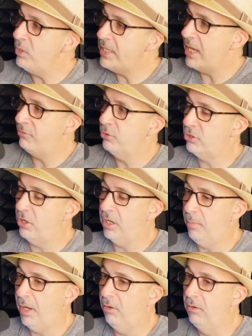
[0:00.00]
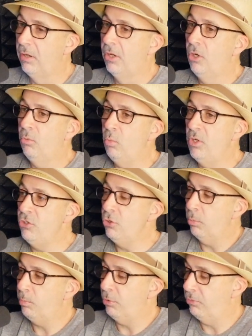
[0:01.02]
We never talk about when
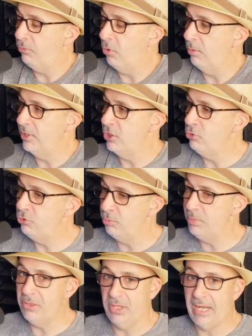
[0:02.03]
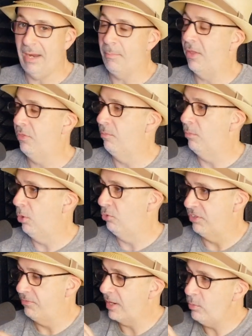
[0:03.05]
you're performing, you should be thinking about the
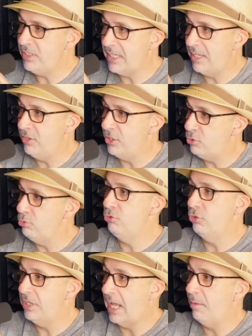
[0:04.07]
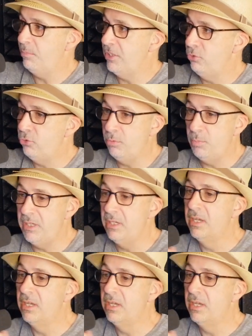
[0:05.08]
modes. In fact, we say that you should not be. You should be